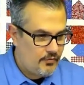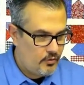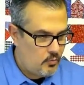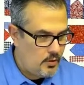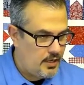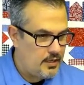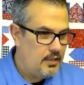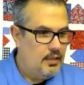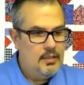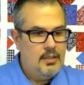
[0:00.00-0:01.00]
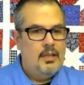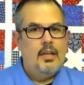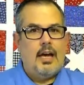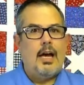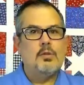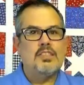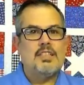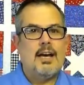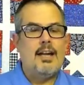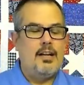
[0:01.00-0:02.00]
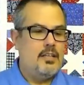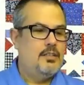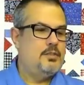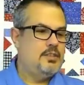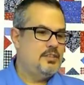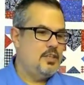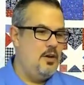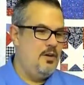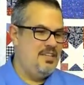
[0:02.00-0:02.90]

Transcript: for a week. I was tired. So,